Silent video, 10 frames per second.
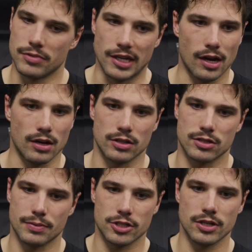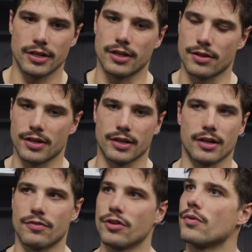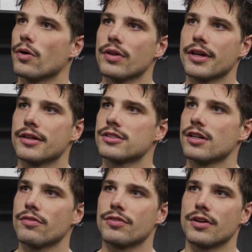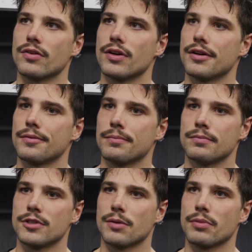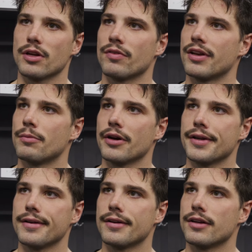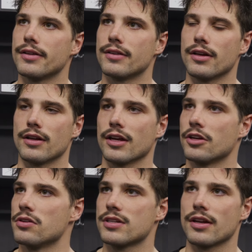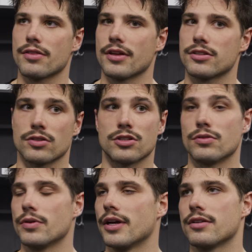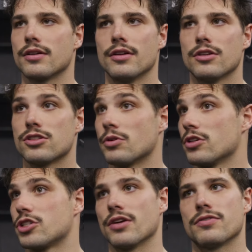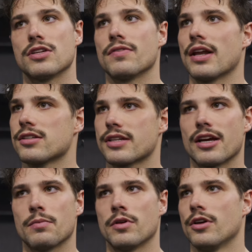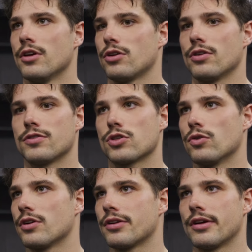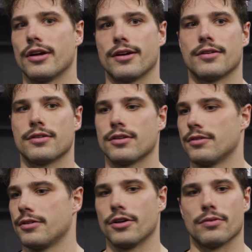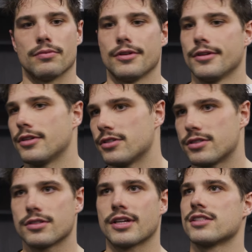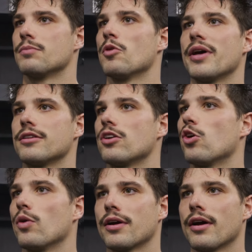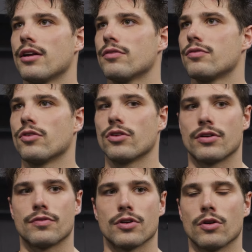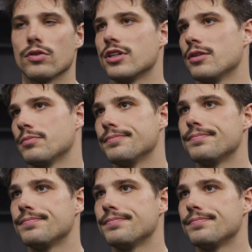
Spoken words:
Yeah, especially I think if you're rolling and stuff, you know, you can play with anybody. And like you said, I think so too. We had some good shifts. Even last game, could have scored. And, you know, this gets the momentum going kind of for the whole team.